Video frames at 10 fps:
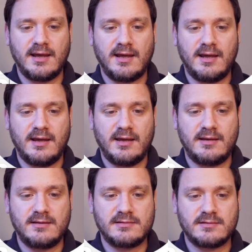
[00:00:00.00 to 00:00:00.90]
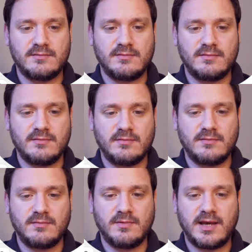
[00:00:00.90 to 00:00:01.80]
And
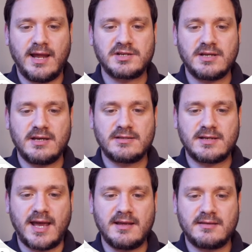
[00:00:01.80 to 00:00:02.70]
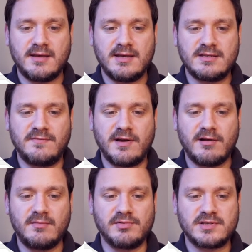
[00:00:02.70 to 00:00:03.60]
we can actually take these
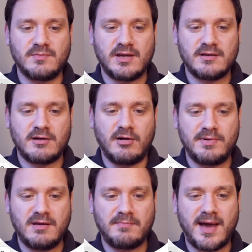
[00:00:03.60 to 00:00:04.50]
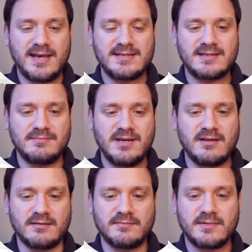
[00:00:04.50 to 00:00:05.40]
variables and we can copy and paste them
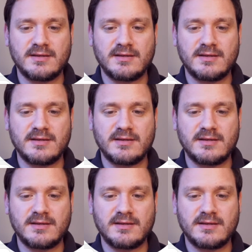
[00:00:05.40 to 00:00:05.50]
in.